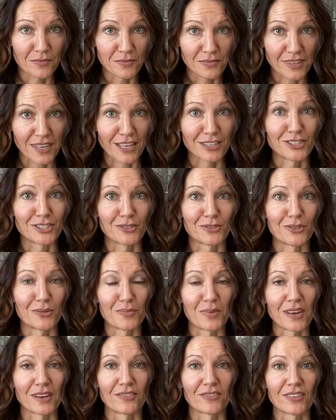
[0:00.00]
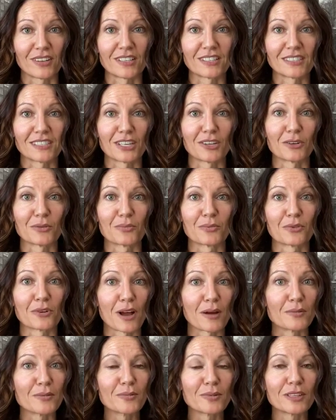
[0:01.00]
get you the benefits that you're
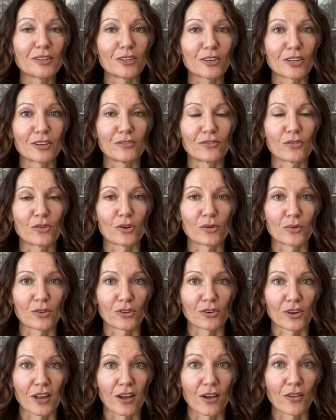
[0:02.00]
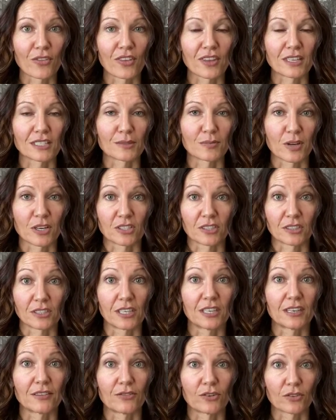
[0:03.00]
probably looking for with your health, and especially
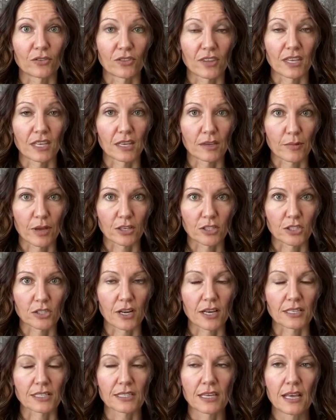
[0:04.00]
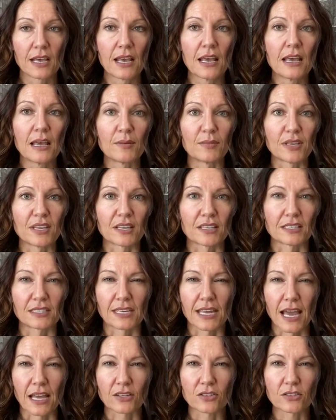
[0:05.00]
if you're thinking about stress. Because
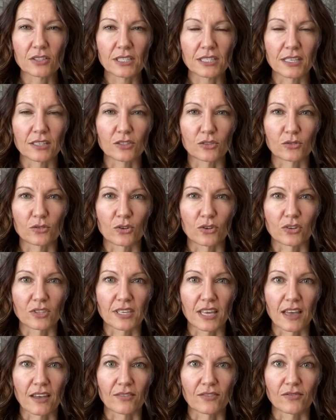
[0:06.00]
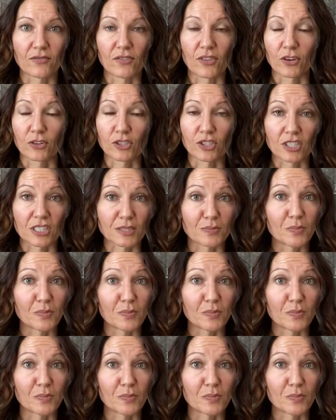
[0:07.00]
natural essential oils have, they're just